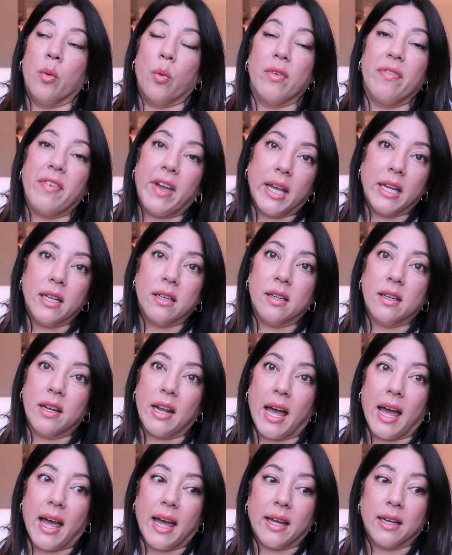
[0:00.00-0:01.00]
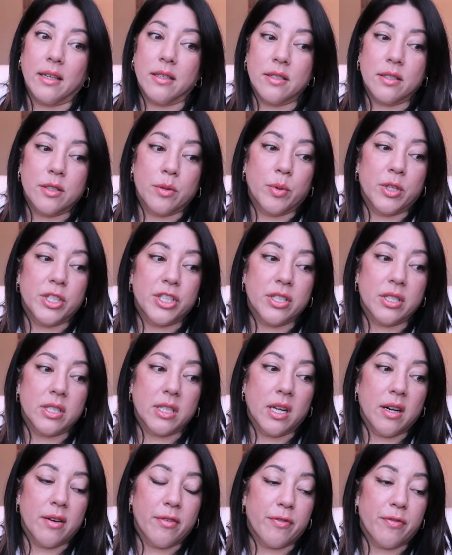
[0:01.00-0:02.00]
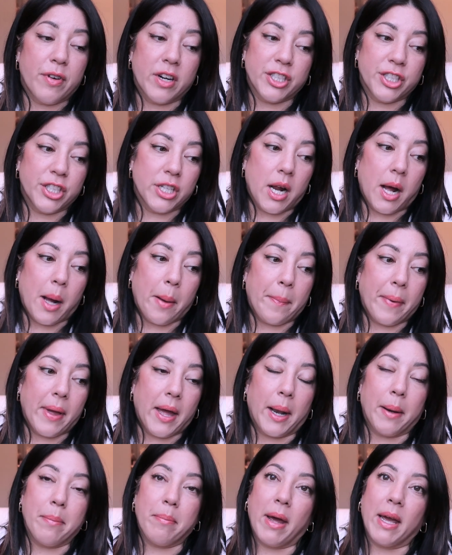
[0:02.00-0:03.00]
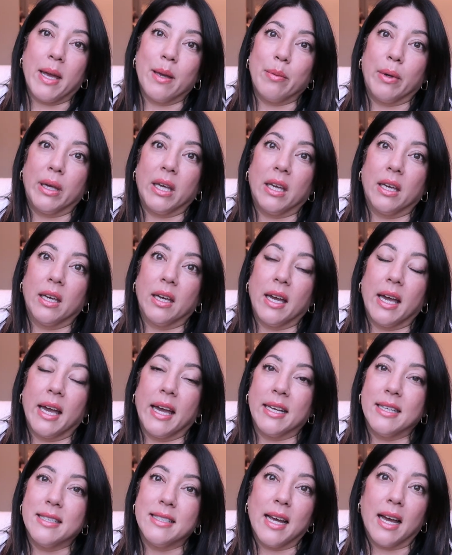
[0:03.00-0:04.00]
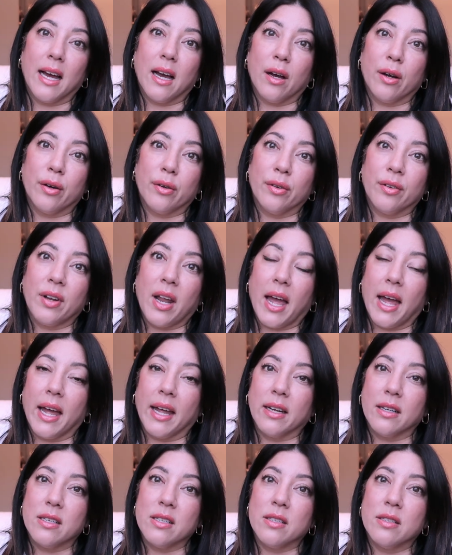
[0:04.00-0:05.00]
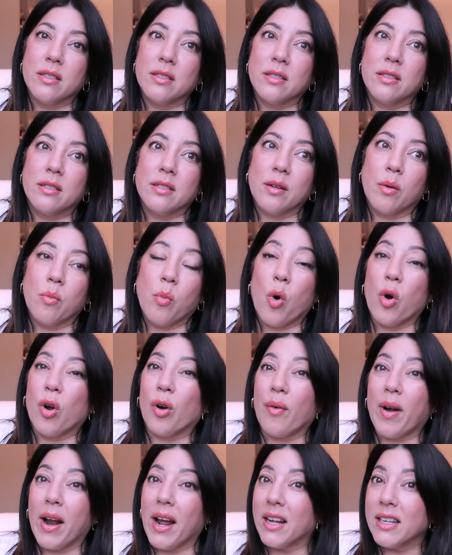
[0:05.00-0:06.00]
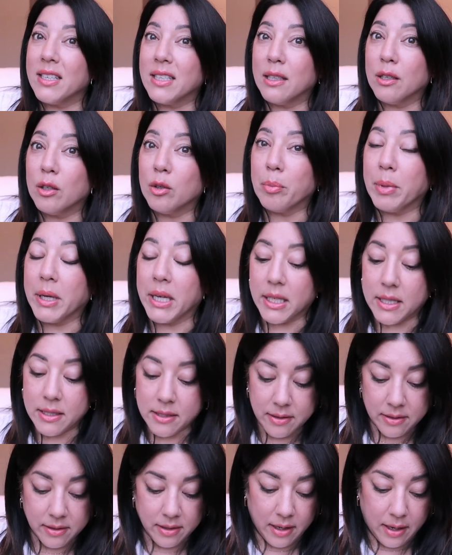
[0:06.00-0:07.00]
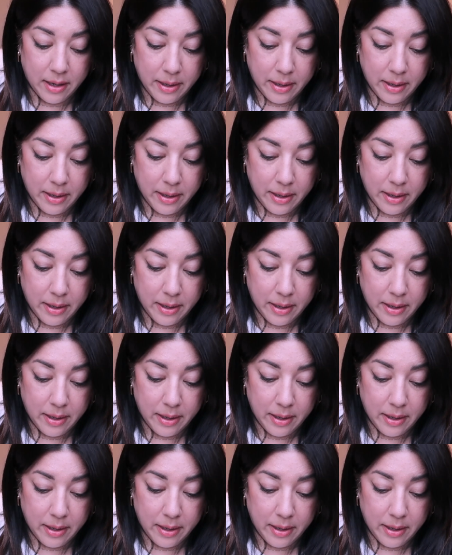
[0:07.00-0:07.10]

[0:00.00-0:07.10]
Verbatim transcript: we've eaten and we're just going to freshen up and maybe head down and walk around a little bit.